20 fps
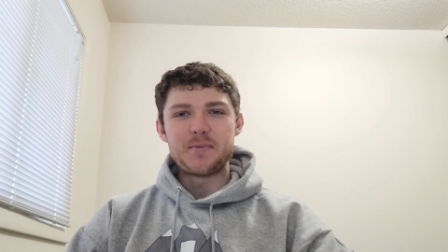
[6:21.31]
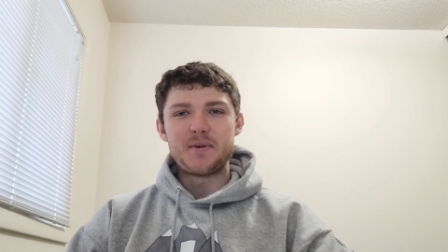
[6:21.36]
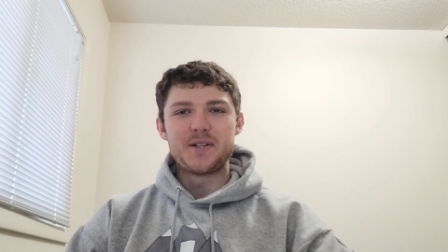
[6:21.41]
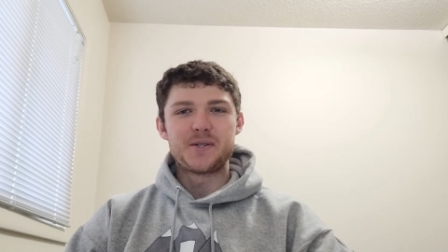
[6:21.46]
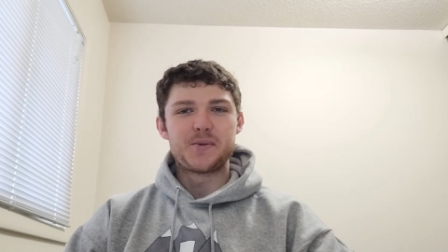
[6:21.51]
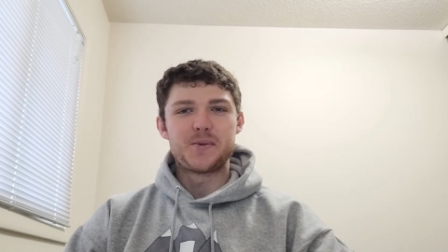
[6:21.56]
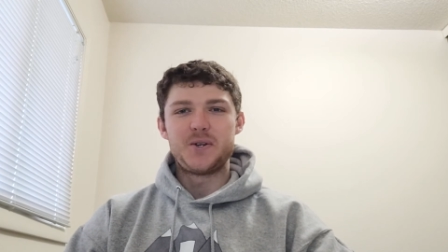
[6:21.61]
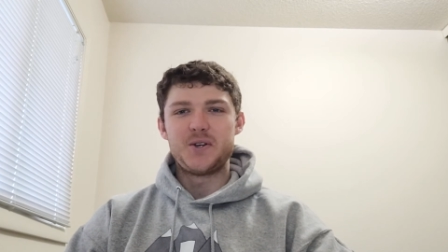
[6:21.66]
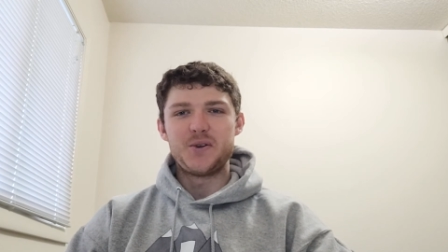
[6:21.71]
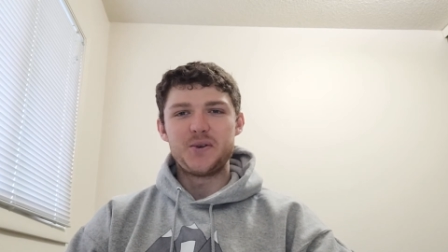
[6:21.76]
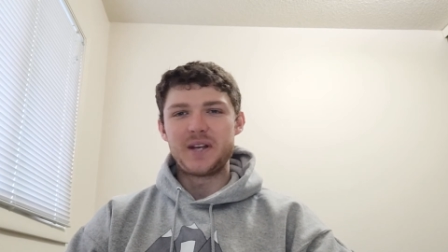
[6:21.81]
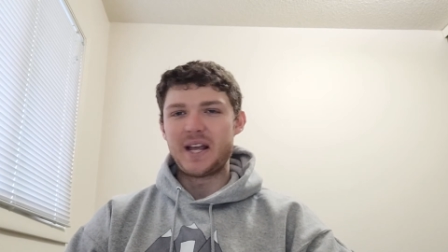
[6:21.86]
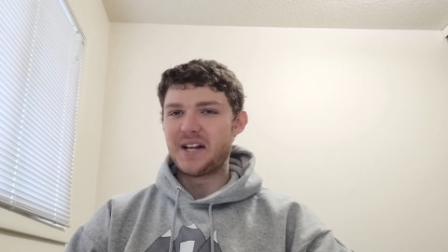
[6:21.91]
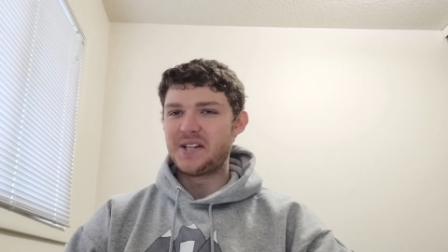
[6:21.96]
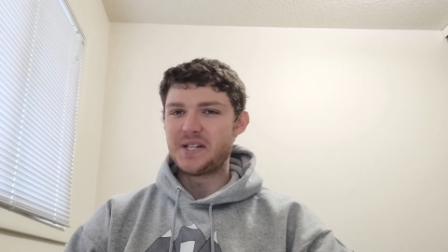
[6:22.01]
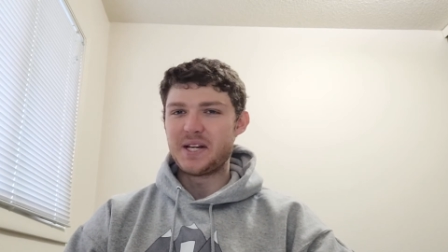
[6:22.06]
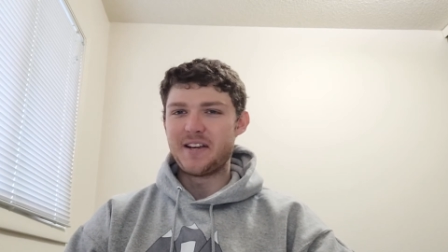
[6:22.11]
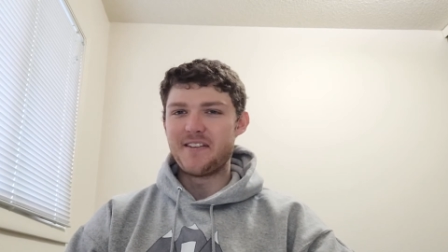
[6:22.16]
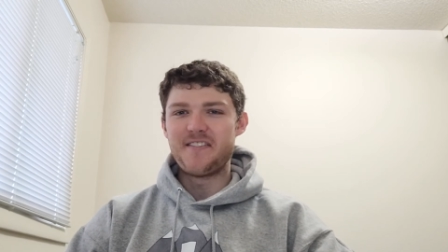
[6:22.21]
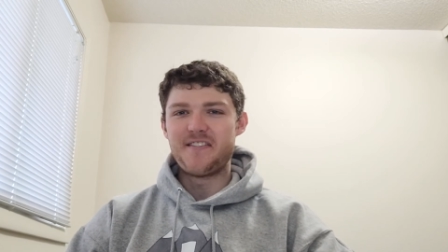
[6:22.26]
because when you don't
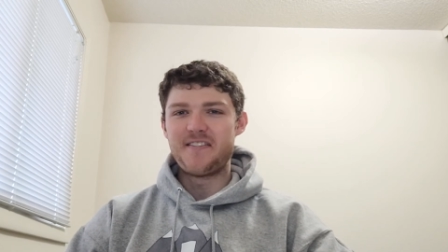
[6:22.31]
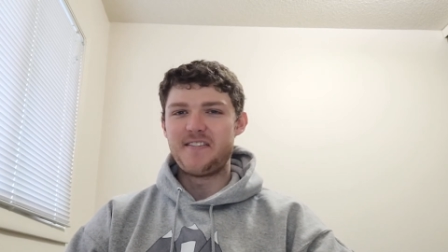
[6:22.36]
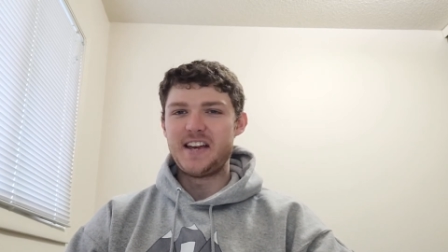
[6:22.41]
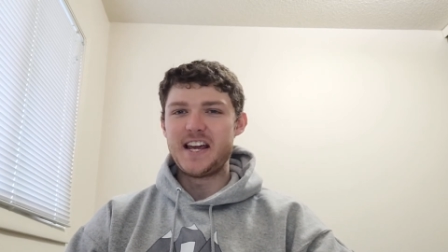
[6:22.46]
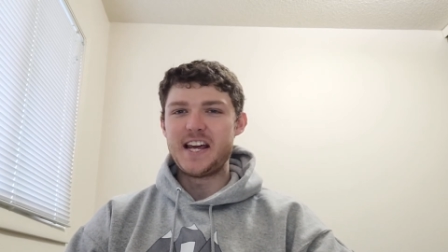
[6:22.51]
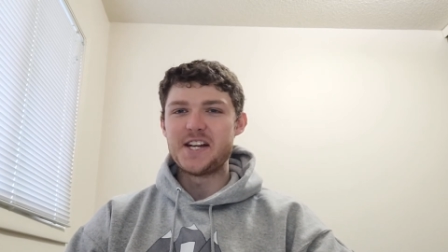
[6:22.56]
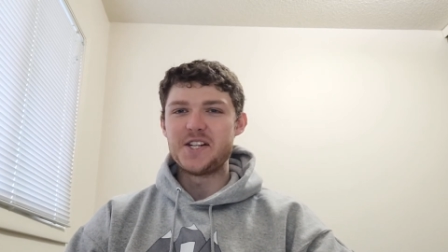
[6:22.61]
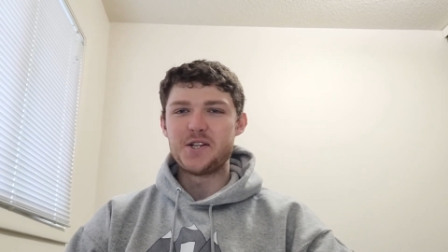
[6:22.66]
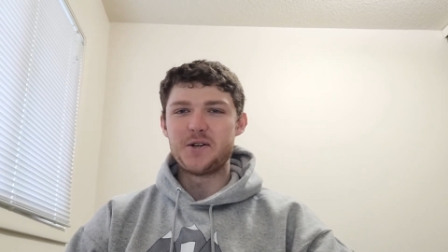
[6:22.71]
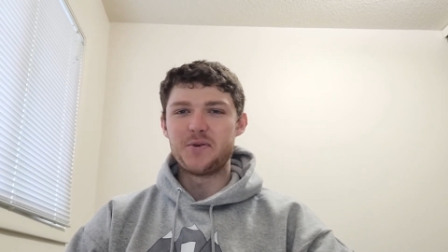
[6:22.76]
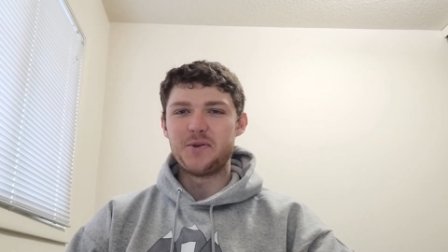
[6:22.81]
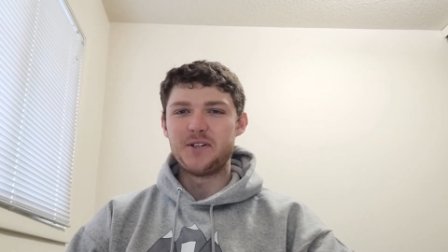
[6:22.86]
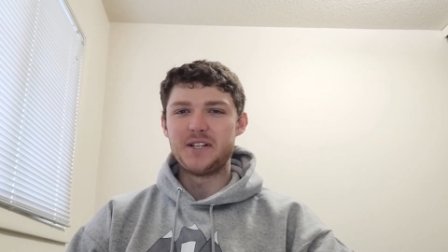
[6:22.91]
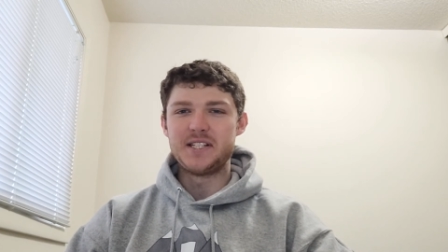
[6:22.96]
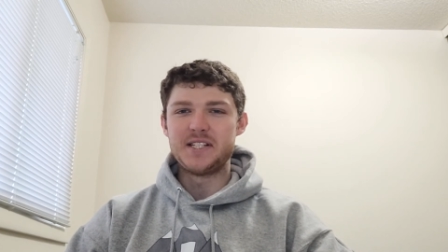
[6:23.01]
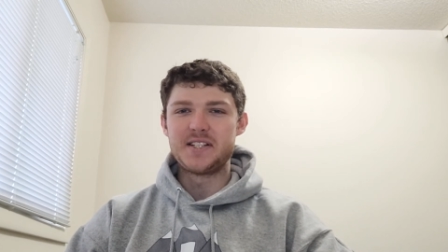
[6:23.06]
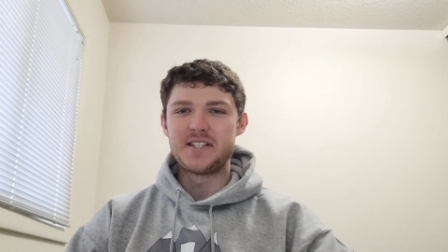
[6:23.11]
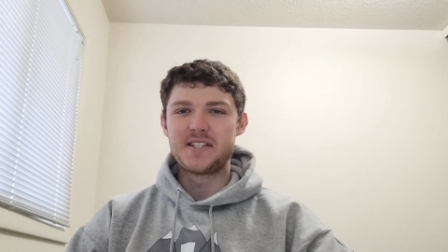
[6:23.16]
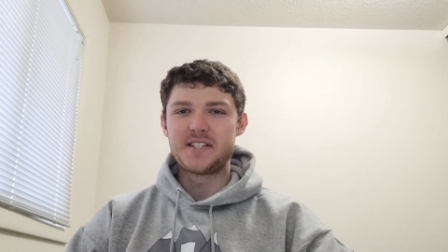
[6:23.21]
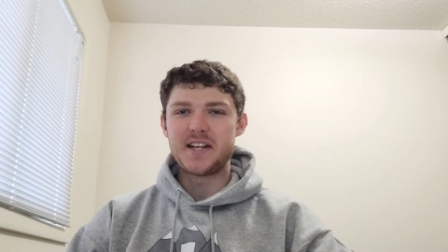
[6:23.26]
catch any fish, it really
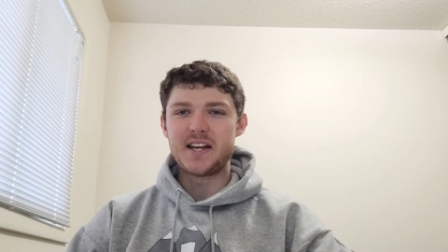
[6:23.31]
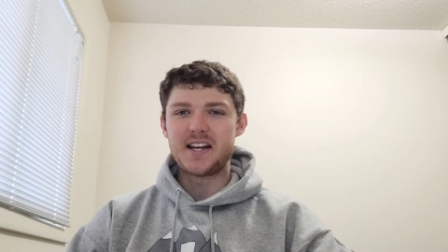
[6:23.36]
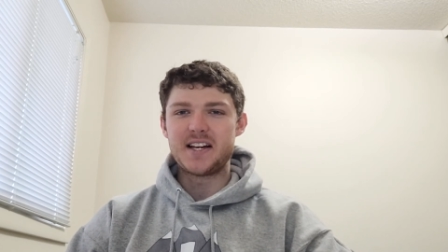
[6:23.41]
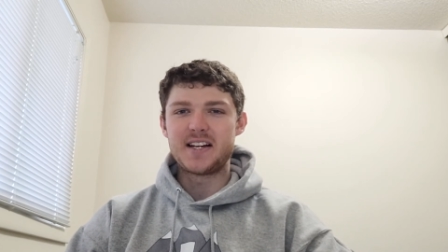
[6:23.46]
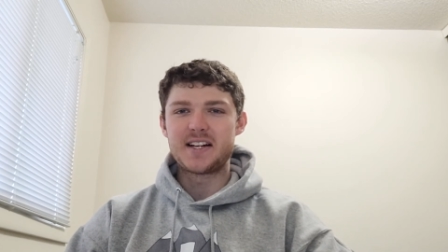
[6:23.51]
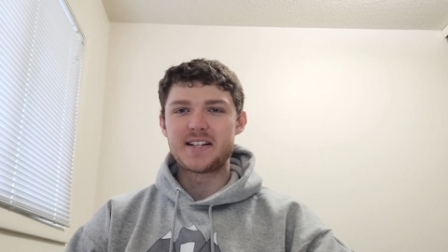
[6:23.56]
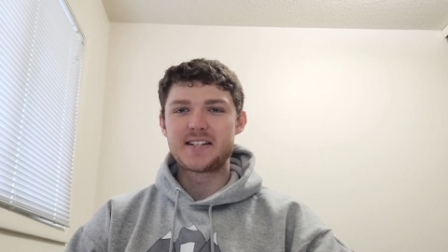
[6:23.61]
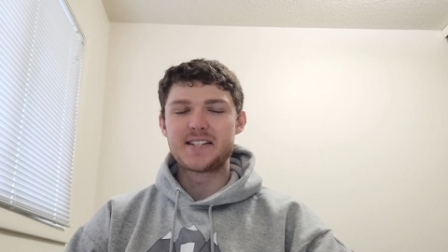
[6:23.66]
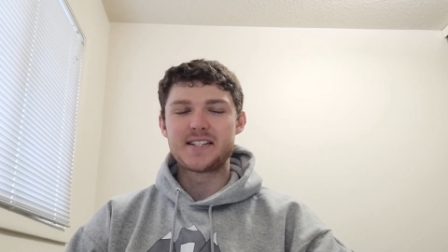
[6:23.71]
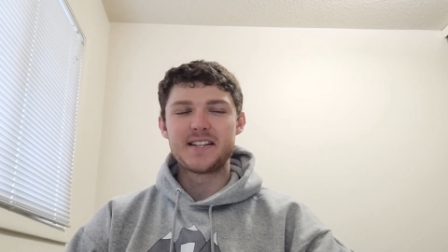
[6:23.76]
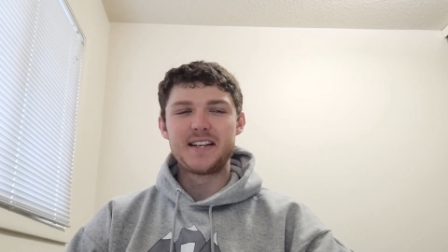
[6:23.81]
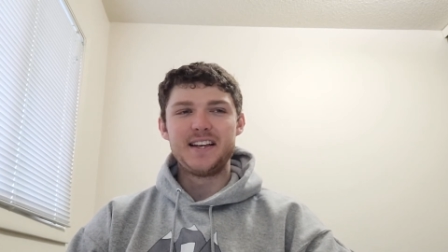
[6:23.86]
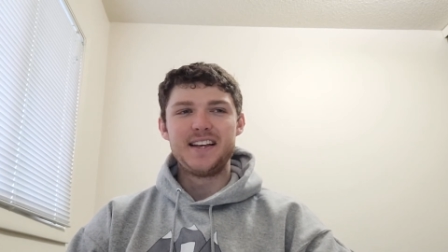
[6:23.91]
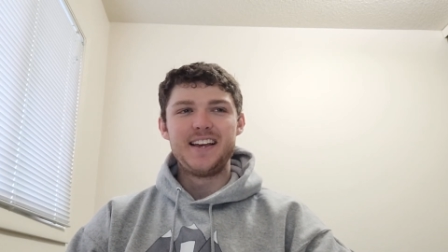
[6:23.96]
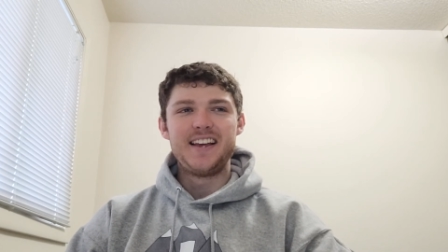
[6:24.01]
sucks.